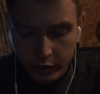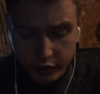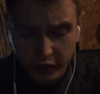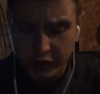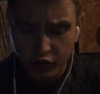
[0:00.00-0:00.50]

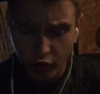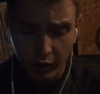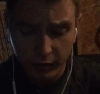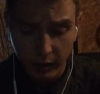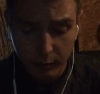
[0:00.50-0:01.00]
Do they
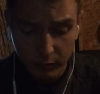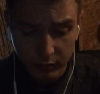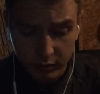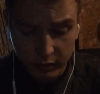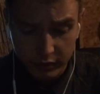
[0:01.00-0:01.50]
drug them?
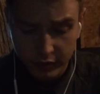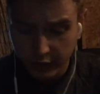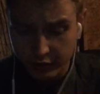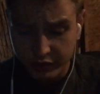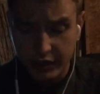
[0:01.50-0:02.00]
Do
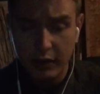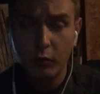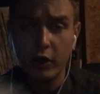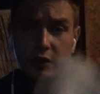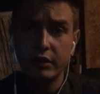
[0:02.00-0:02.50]
they use
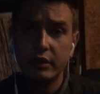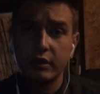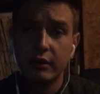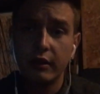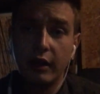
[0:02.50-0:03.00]
keywords?
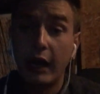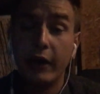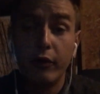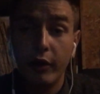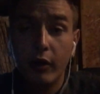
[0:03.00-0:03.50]
I
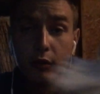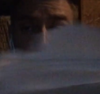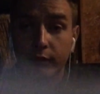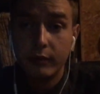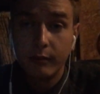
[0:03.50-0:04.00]
don't know,
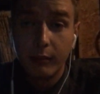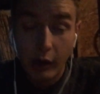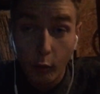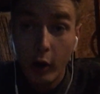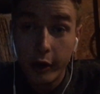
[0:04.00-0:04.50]
but
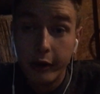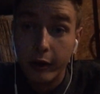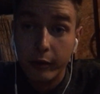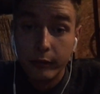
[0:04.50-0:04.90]
I want to know.